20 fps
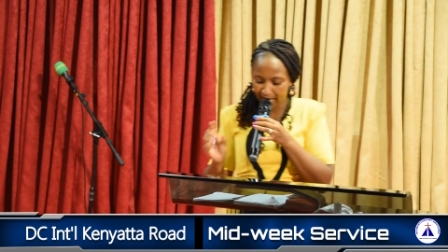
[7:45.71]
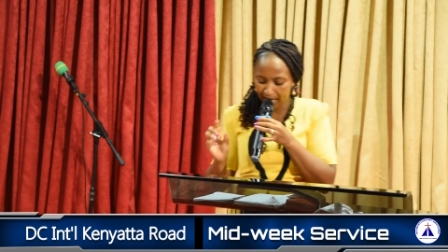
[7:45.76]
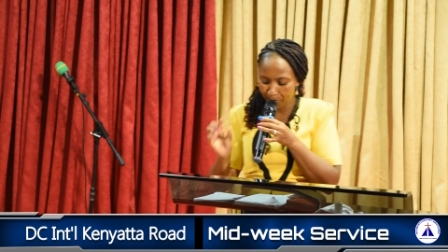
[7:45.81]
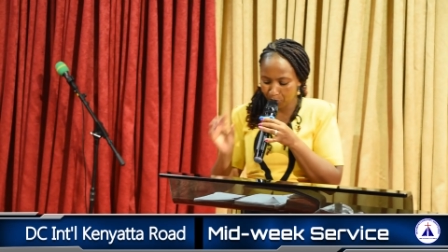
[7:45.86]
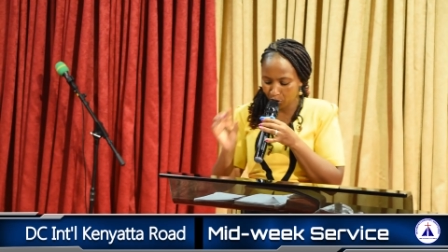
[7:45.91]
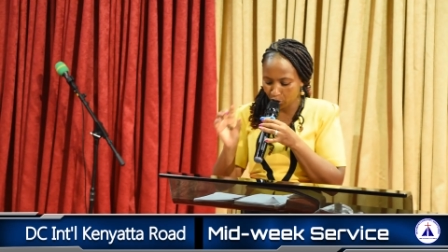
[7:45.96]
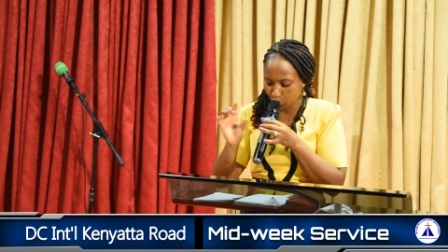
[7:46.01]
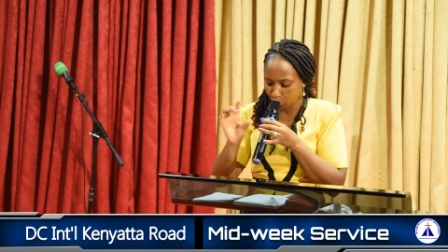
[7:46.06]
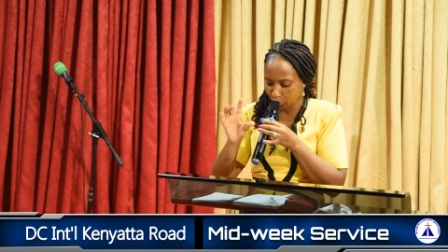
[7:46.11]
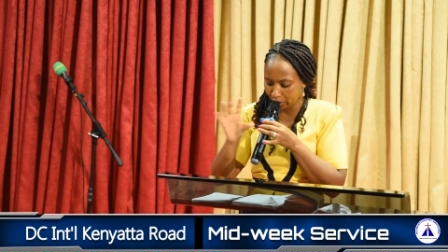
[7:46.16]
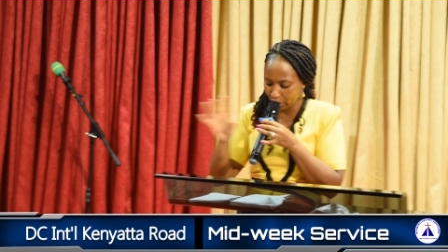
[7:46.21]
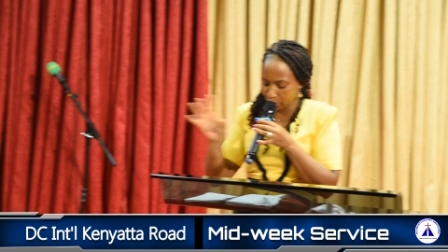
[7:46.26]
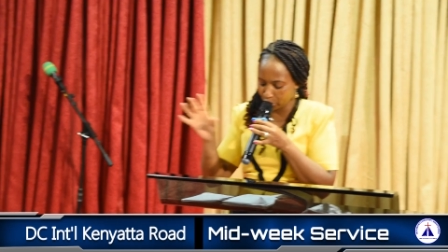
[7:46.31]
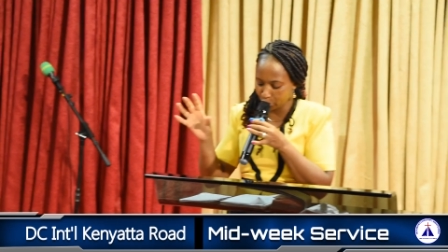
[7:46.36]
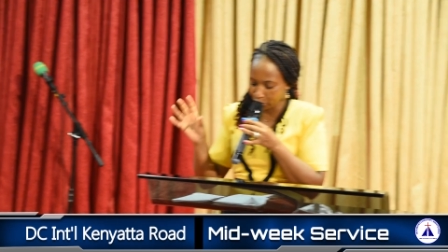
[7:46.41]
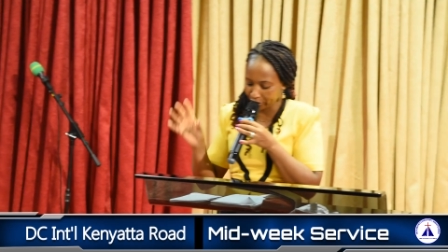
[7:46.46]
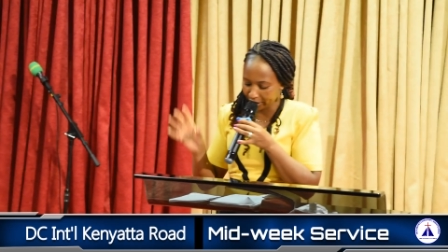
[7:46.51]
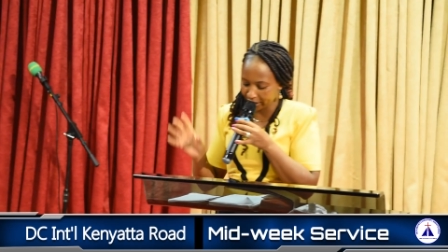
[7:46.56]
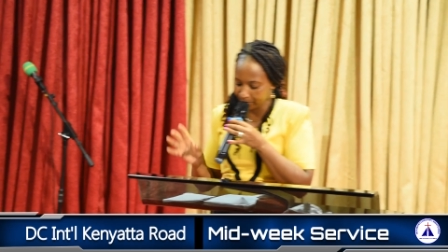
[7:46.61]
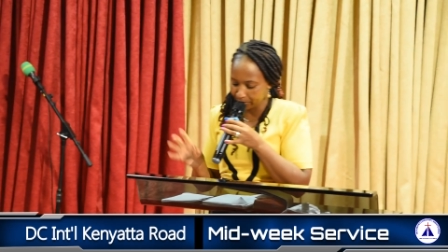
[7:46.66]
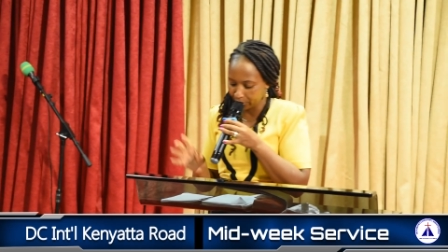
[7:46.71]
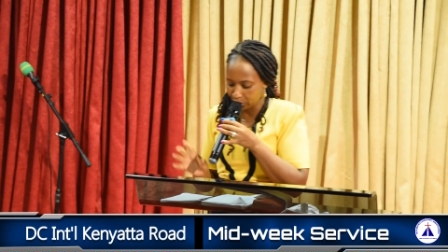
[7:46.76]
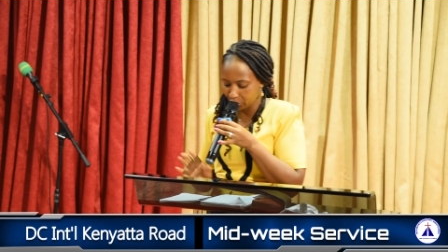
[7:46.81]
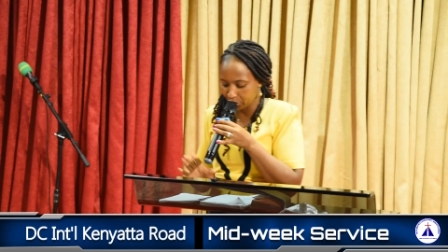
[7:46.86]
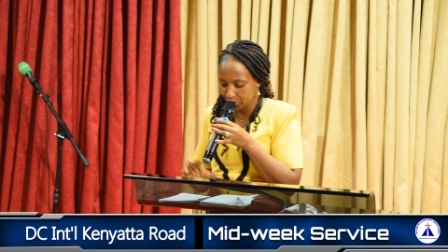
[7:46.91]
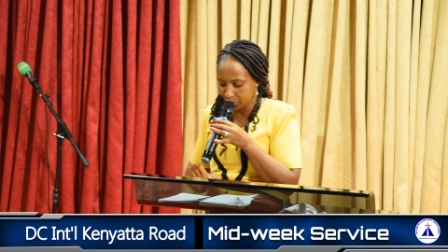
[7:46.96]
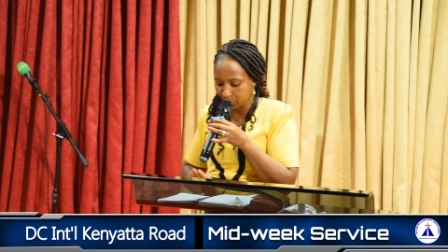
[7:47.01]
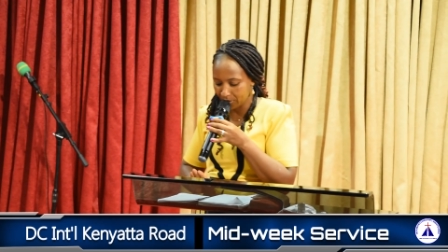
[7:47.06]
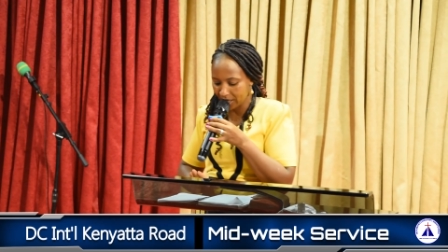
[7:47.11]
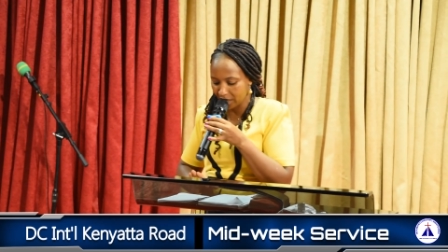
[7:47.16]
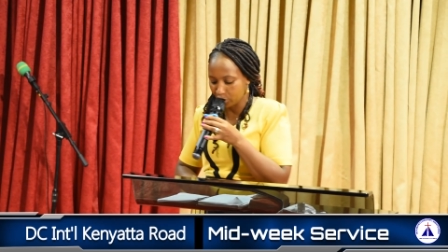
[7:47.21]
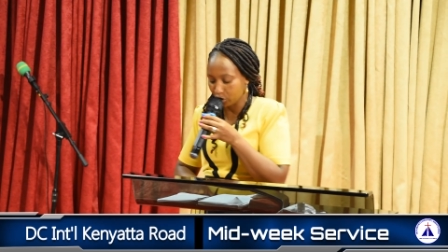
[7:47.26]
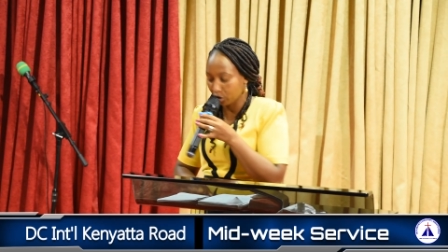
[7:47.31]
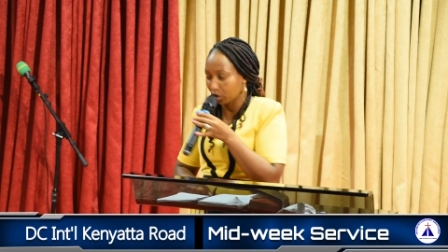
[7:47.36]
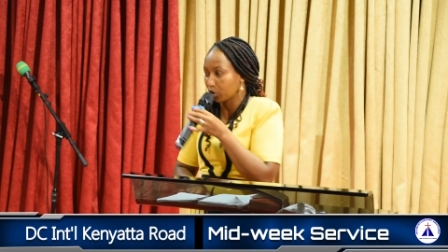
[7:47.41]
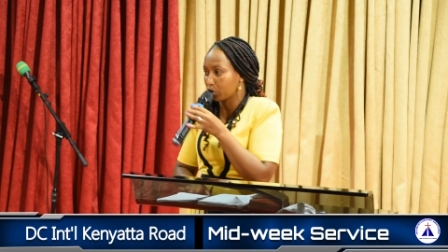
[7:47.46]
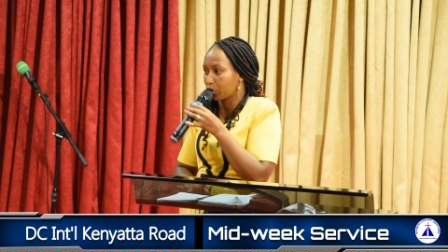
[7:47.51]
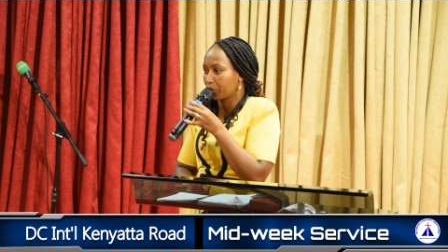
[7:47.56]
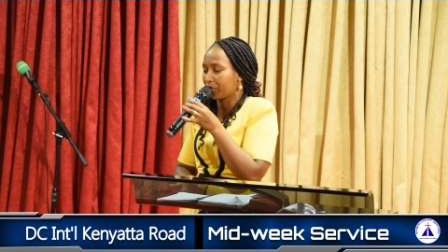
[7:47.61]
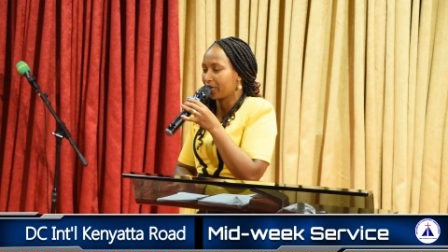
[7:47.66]
I'm not going to read because we are
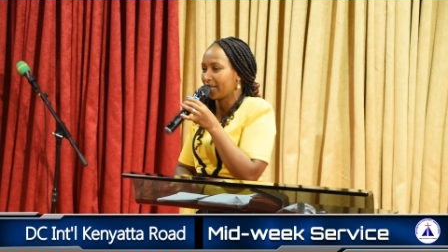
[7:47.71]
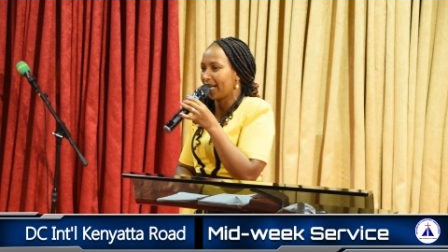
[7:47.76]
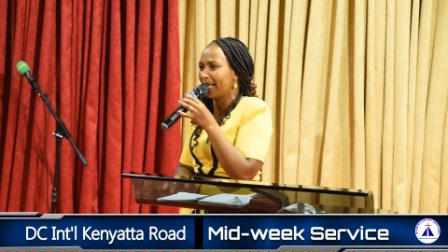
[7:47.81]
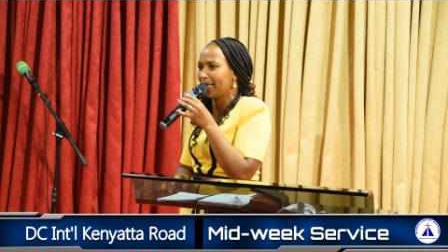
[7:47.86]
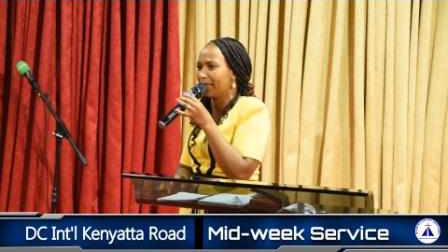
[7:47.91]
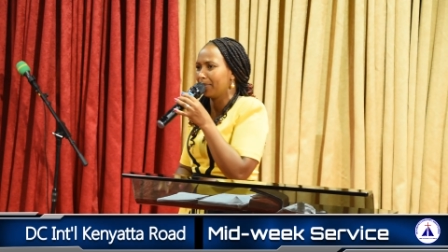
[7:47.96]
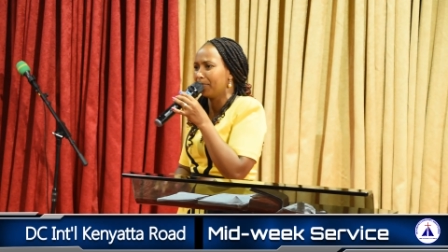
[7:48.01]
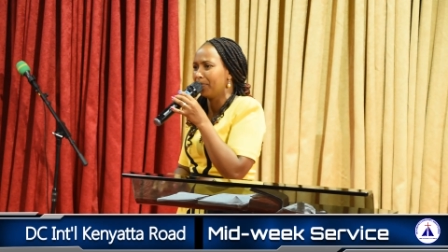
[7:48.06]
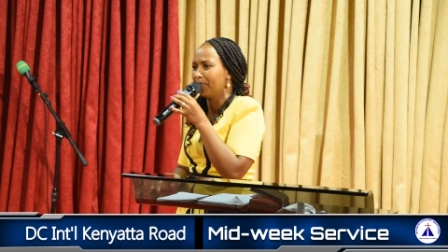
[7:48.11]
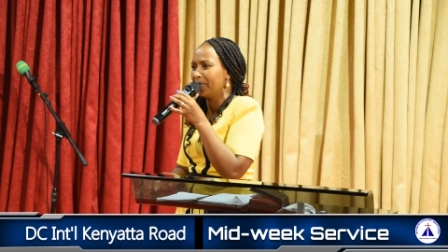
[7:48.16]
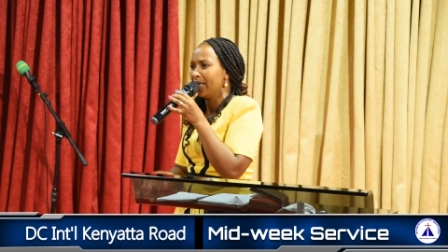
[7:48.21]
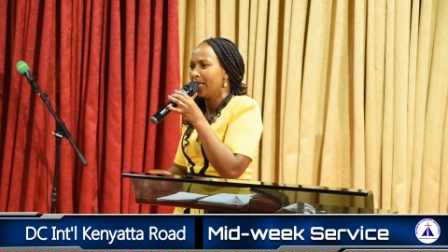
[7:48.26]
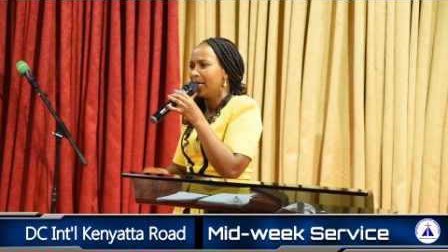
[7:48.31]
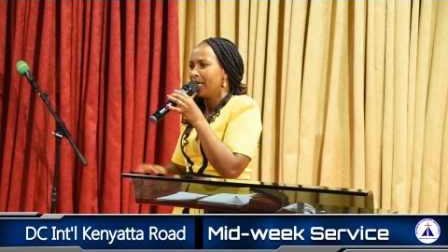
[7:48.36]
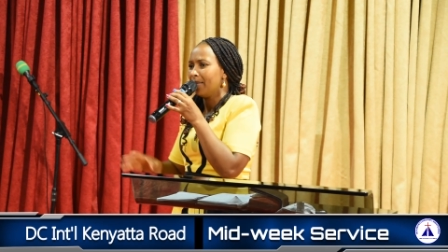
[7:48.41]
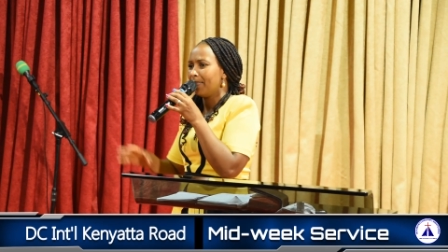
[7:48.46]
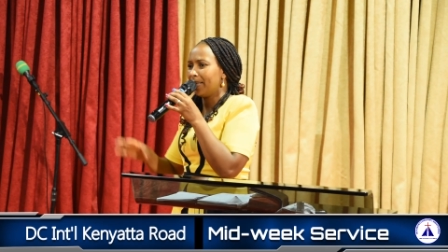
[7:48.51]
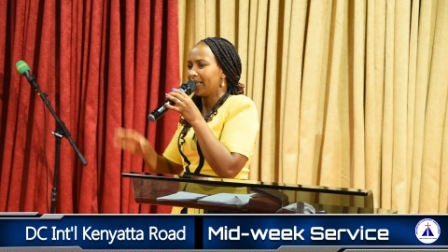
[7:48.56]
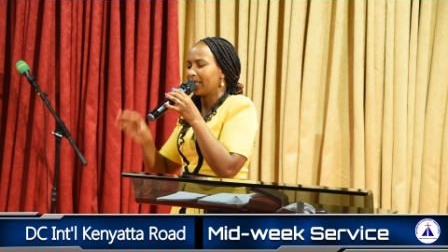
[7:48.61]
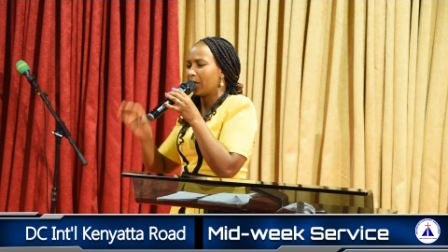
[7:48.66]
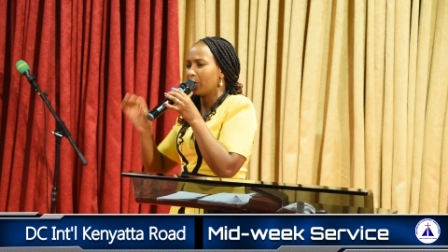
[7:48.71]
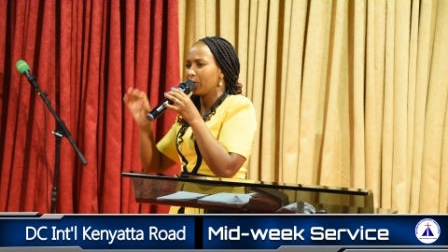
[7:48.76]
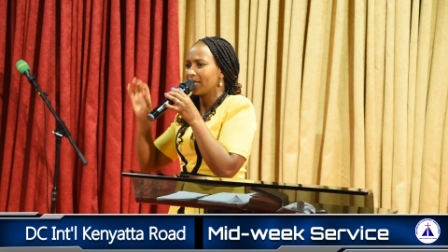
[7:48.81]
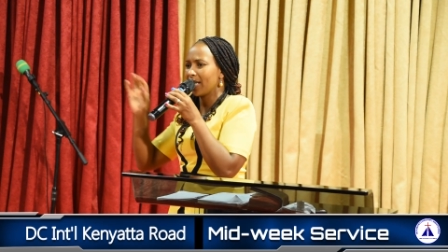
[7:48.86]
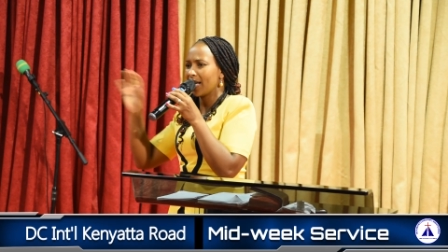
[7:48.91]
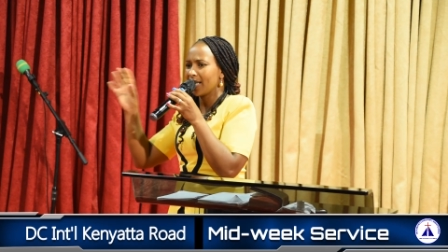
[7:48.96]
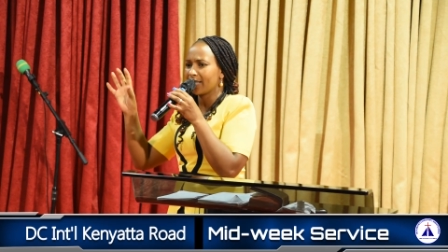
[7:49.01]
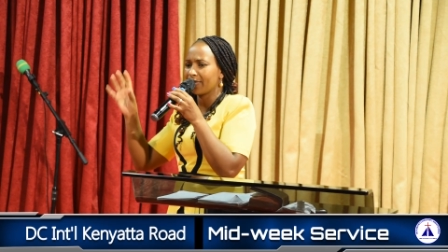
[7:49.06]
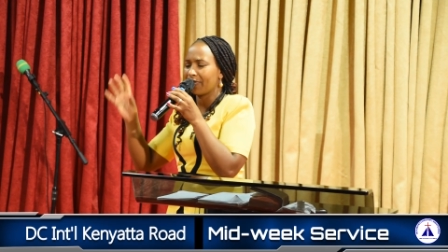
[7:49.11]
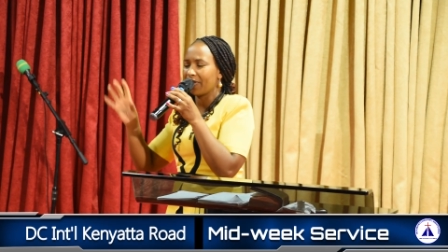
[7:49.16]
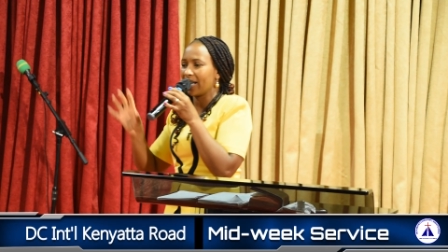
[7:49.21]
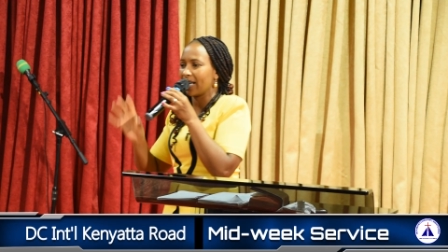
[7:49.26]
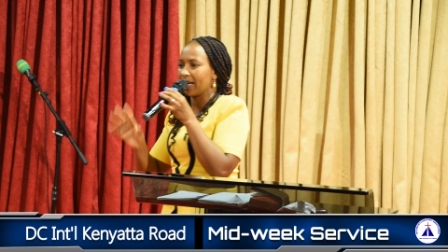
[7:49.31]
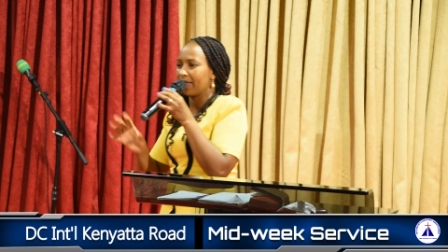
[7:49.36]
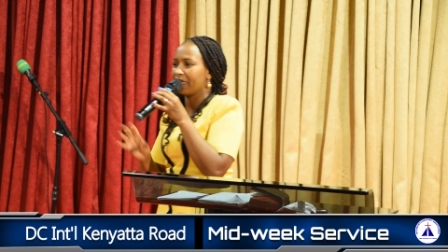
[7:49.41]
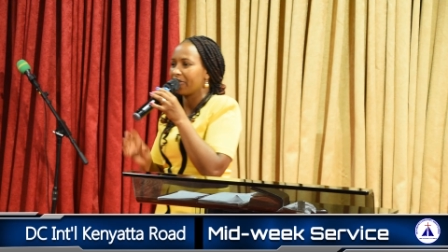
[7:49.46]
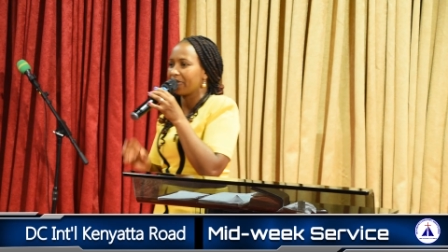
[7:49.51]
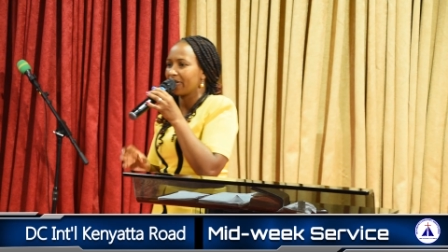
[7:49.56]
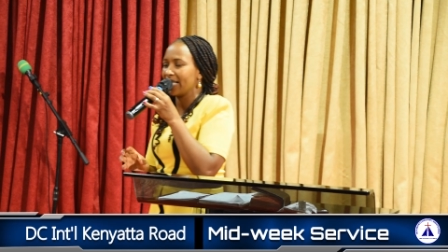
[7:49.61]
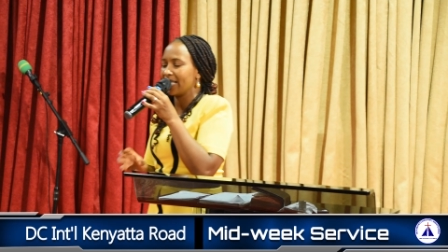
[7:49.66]
short of time, but I'll just
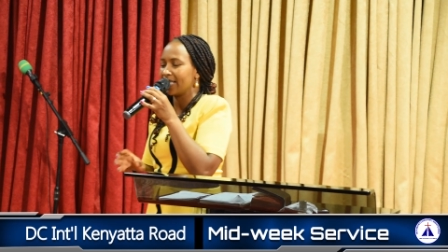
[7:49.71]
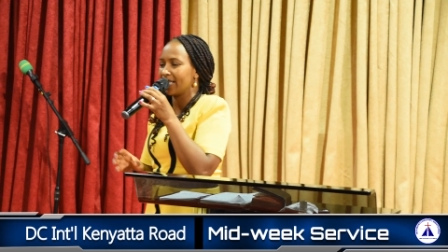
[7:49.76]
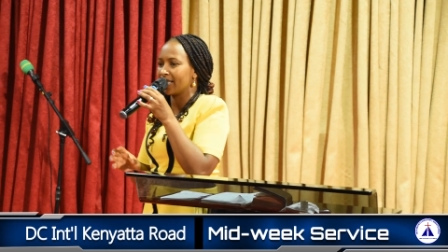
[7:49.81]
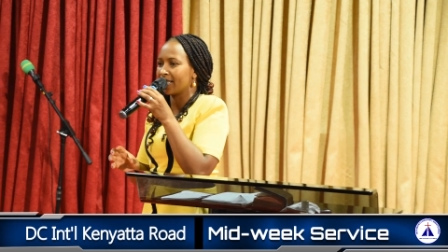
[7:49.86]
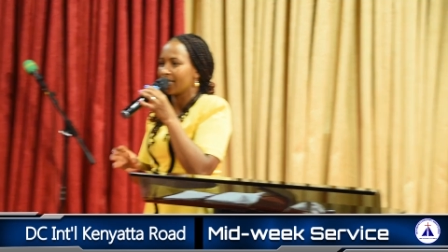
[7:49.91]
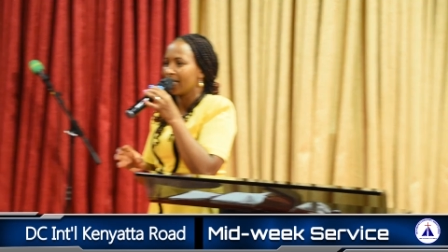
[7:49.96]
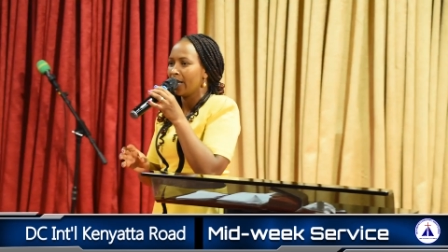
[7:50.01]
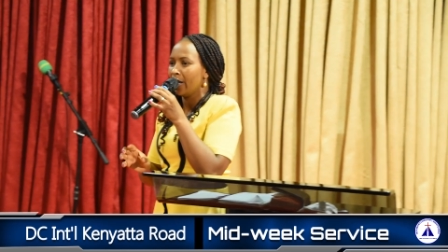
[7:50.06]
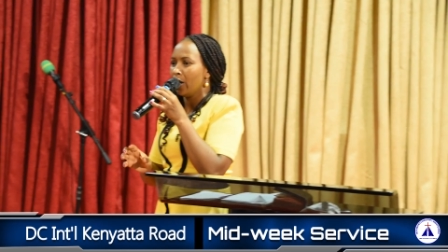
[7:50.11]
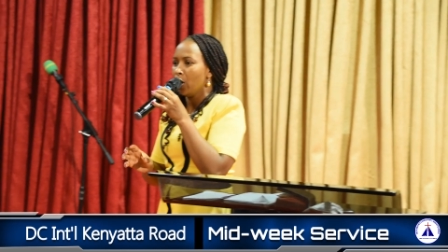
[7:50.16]
paraphrase.